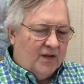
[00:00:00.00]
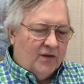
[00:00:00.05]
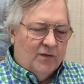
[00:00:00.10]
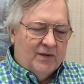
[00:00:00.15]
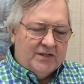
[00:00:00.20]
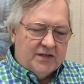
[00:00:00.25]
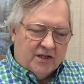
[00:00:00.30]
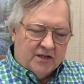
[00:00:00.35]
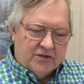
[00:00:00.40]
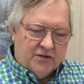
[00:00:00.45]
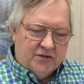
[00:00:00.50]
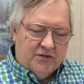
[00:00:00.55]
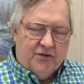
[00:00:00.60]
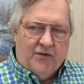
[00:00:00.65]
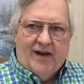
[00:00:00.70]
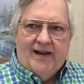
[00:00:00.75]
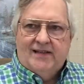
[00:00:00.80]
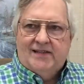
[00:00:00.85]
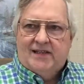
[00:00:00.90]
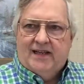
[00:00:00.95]
which also
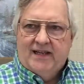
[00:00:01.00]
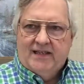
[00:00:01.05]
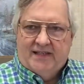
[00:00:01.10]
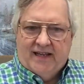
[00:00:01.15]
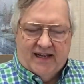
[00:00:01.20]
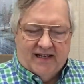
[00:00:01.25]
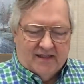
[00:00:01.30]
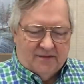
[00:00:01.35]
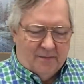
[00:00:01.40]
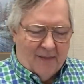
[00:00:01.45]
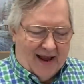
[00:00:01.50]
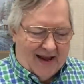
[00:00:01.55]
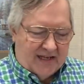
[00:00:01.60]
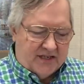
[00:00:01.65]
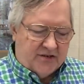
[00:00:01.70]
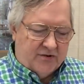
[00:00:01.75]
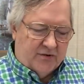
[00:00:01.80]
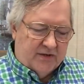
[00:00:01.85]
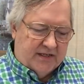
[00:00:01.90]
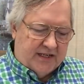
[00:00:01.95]
translates as
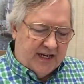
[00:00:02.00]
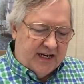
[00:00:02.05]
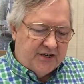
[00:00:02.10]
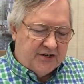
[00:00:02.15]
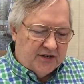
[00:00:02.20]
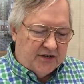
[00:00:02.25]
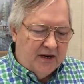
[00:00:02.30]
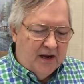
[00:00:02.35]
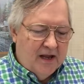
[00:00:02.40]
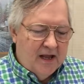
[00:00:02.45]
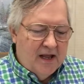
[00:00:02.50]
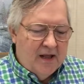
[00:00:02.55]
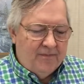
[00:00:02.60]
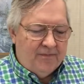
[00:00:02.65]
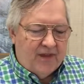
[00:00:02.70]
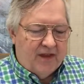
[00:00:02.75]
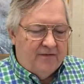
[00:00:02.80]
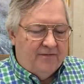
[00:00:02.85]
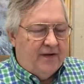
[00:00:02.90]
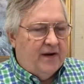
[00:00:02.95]
master or teacher
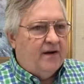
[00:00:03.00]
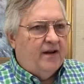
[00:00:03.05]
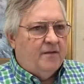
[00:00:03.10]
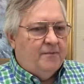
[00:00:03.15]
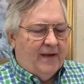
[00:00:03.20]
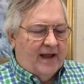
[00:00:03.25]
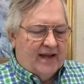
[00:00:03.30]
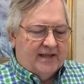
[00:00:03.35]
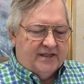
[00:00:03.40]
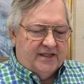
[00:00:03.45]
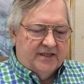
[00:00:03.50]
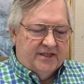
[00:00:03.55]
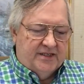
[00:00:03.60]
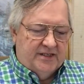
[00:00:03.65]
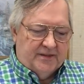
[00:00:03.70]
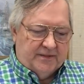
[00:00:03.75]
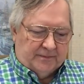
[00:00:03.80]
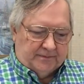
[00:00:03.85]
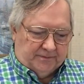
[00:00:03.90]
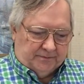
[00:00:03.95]
in varying
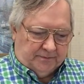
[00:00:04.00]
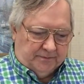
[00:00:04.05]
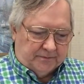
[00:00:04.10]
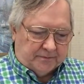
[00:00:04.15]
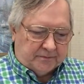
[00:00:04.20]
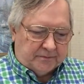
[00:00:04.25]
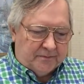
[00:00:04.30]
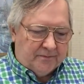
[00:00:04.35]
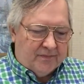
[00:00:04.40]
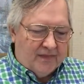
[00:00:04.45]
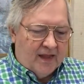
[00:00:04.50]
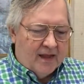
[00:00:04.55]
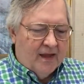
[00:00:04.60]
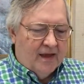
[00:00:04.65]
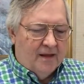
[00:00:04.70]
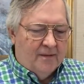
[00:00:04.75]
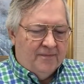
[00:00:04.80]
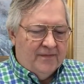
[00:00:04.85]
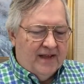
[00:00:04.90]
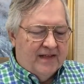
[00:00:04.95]
passages.
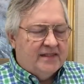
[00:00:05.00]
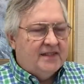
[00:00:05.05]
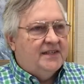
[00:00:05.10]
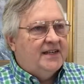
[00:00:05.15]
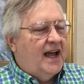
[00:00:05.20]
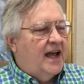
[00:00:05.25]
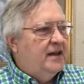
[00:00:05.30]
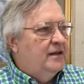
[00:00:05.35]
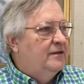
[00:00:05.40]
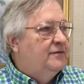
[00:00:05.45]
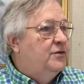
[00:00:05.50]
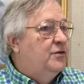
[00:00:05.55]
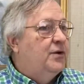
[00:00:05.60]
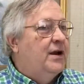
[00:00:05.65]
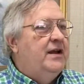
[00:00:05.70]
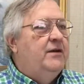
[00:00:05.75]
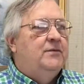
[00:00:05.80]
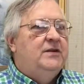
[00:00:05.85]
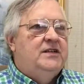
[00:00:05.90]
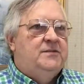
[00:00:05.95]
Uh, it's a title of
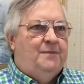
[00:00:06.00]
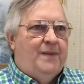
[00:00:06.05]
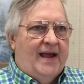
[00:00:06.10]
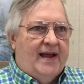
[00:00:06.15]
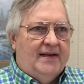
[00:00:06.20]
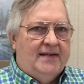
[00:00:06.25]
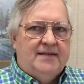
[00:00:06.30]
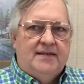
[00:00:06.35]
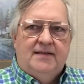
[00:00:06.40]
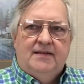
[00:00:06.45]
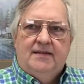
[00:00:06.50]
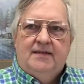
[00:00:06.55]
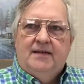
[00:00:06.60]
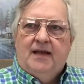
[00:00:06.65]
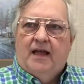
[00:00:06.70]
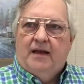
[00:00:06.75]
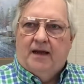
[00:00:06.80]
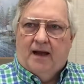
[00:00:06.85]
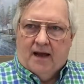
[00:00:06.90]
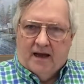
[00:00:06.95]
great respect
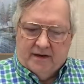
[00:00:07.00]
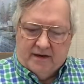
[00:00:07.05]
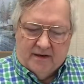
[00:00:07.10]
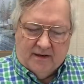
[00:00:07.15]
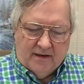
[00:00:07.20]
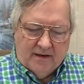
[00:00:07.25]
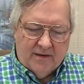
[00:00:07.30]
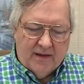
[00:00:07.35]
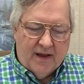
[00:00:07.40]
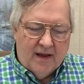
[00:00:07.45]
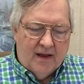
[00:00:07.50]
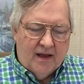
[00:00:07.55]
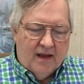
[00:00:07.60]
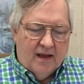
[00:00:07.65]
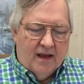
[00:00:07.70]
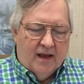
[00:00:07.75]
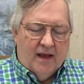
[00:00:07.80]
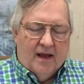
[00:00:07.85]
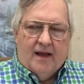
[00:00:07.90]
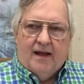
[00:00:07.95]
and honor,
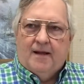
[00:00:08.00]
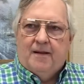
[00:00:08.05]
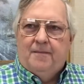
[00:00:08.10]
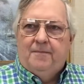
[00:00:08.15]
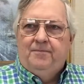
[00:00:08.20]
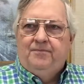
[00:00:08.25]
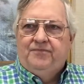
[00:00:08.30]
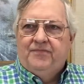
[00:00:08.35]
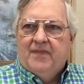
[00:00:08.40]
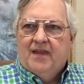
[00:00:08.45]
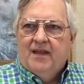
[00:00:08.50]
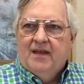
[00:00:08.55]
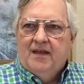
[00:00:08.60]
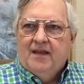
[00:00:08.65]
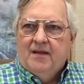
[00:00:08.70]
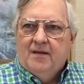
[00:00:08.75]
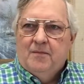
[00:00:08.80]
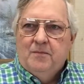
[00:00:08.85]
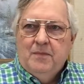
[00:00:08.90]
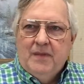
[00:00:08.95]
um,
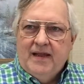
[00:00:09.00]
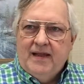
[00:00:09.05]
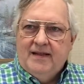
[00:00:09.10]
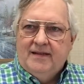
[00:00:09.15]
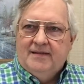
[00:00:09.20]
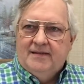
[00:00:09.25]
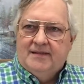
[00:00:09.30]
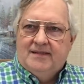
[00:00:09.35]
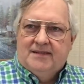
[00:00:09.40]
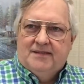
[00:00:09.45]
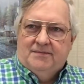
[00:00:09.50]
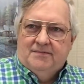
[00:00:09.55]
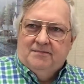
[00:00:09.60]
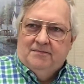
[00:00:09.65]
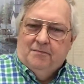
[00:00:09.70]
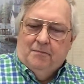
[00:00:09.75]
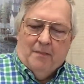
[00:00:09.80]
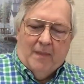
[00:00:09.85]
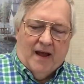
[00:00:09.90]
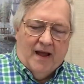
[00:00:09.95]
means
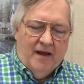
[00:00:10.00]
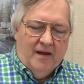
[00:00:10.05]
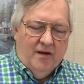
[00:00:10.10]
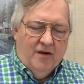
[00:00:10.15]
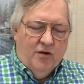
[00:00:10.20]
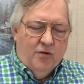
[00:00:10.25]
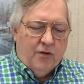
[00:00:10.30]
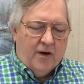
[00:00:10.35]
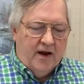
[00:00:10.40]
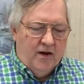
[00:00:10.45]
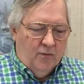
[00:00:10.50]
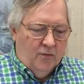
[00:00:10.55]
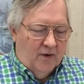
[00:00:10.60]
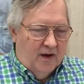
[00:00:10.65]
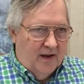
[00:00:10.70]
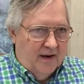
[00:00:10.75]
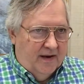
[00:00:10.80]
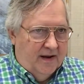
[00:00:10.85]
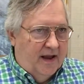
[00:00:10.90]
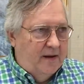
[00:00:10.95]
my great
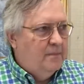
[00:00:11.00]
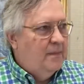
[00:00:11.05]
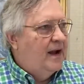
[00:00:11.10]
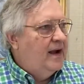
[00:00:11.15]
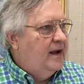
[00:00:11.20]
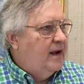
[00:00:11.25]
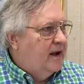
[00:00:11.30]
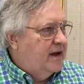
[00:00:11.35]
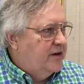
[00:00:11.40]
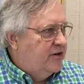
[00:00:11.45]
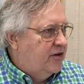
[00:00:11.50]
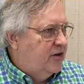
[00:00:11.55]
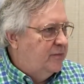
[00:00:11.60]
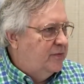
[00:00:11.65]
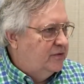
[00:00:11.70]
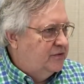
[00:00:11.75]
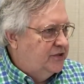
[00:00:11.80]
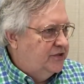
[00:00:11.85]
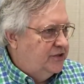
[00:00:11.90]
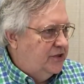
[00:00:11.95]
one and my
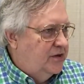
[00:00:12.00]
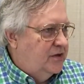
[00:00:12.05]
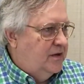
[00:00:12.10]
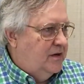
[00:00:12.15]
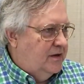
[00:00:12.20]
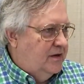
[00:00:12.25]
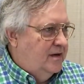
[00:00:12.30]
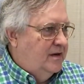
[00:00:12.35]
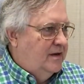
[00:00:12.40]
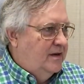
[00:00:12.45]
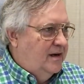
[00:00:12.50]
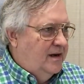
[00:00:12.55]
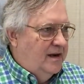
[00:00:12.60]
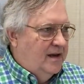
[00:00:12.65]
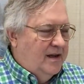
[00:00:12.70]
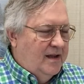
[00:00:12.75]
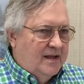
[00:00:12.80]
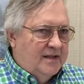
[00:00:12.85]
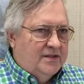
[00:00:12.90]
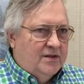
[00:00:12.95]
honorable sir.
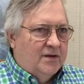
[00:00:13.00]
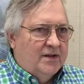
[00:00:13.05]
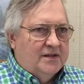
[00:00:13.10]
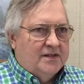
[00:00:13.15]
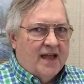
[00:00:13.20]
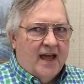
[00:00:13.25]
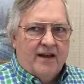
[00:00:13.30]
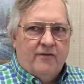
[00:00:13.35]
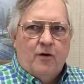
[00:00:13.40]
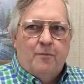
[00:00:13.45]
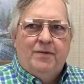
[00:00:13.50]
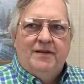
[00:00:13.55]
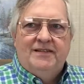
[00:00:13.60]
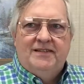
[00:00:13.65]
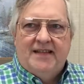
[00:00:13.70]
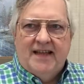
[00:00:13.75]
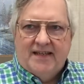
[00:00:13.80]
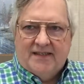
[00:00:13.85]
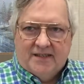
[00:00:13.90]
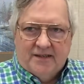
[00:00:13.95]
So it's kind of a
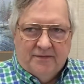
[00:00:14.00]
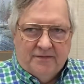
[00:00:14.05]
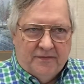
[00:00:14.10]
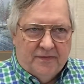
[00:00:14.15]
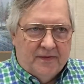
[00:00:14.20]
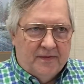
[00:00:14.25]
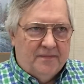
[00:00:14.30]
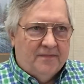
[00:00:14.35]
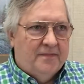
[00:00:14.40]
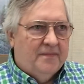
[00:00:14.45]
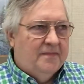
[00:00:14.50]
possessive.